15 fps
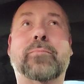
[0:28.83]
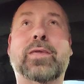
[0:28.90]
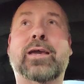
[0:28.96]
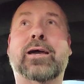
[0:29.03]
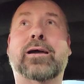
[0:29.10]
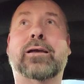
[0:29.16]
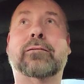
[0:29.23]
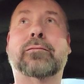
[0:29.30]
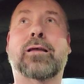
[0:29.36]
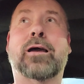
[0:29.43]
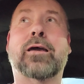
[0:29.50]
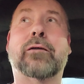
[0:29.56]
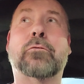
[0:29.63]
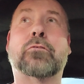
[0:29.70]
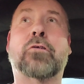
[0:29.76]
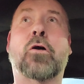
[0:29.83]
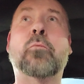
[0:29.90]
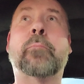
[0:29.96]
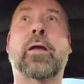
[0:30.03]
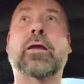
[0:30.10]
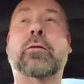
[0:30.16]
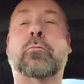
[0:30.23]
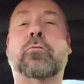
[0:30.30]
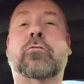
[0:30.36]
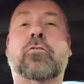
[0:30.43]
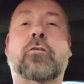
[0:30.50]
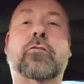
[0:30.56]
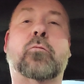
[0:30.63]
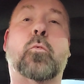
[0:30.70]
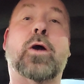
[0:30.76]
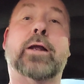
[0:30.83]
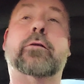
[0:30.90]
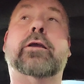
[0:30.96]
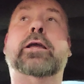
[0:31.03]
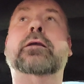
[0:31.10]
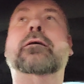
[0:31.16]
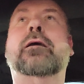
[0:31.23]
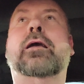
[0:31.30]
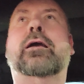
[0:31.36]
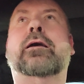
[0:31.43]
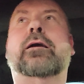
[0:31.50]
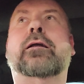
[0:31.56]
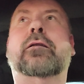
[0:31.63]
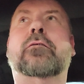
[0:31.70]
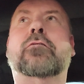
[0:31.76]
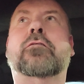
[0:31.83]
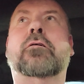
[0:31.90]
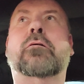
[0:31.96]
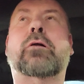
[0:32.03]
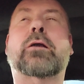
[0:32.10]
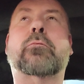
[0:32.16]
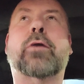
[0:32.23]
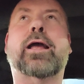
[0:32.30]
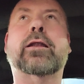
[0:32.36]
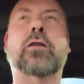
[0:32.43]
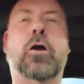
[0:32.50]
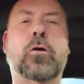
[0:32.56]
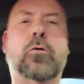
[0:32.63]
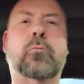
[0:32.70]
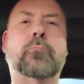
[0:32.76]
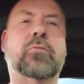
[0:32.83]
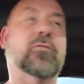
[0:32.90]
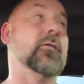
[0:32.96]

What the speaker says: Yeah, I was hoping it was just wiring, and so I ran home,